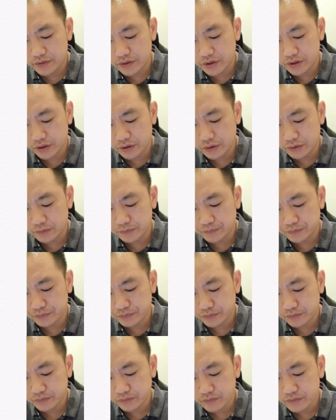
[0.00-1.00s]
So
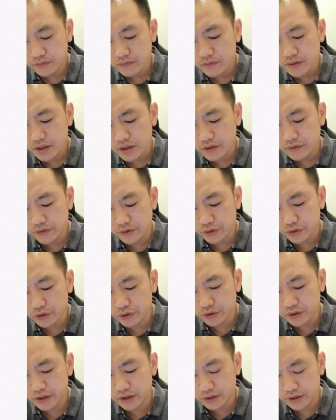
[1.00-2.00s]
if you
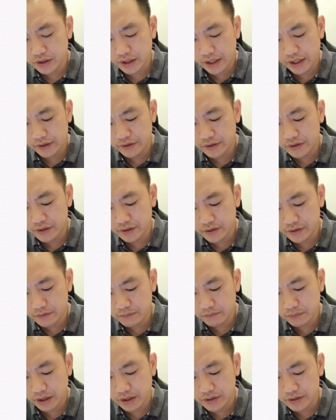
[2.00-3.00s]
took the end
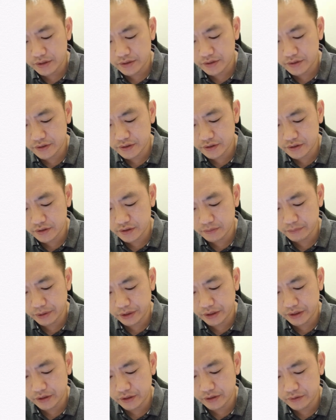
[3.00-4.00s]
minus the
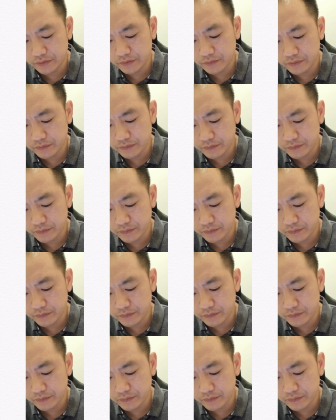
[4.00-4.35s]
beginning,